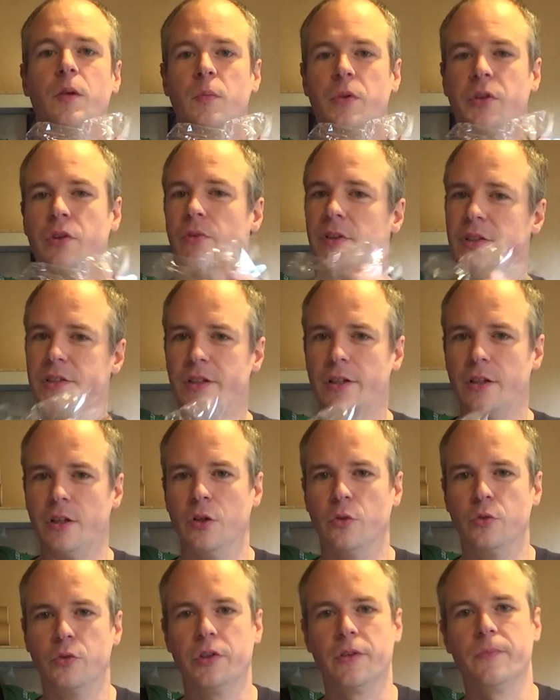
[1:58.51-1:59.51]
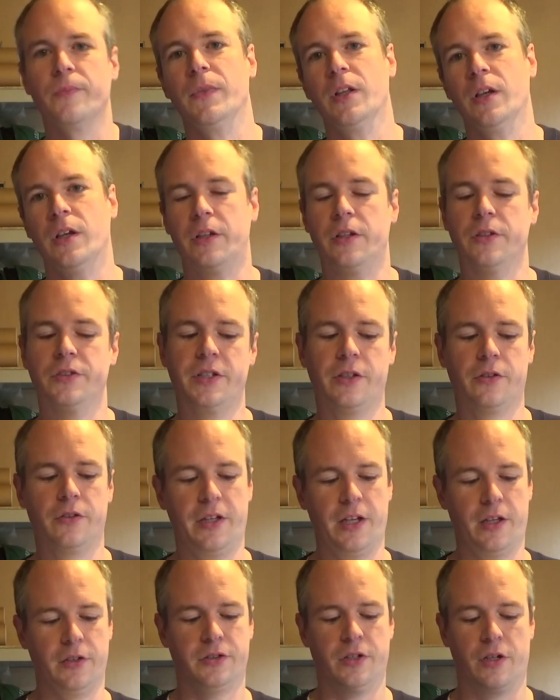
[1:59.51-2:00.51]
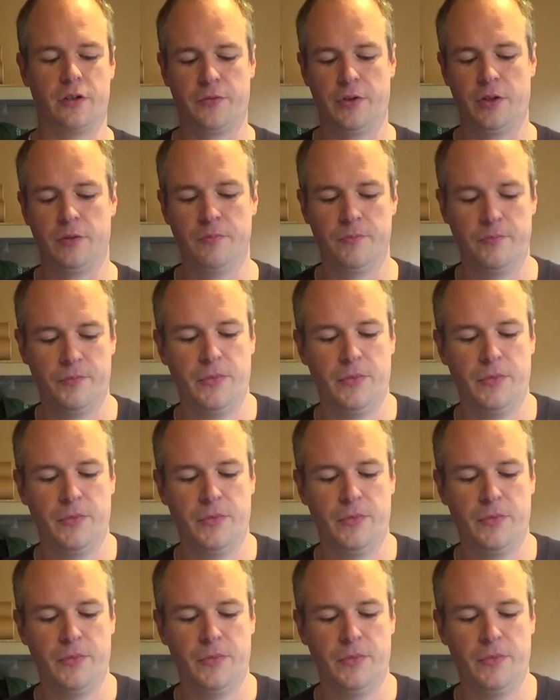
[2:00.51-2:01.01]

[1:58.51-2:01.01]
But they're easy to load, and you'll see it on the l film.